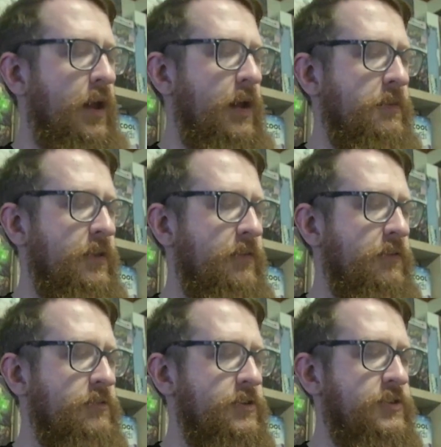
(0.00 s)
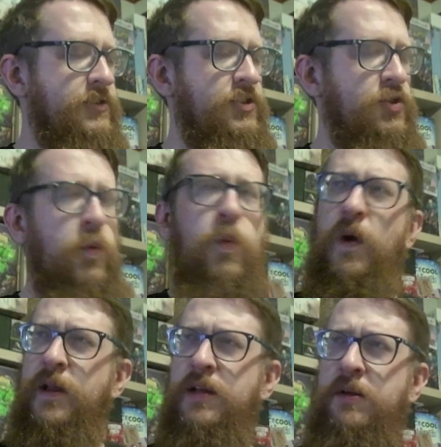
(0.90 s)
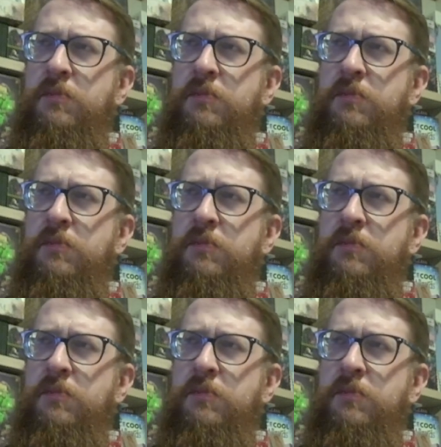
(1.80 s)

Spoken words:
I believe it was $20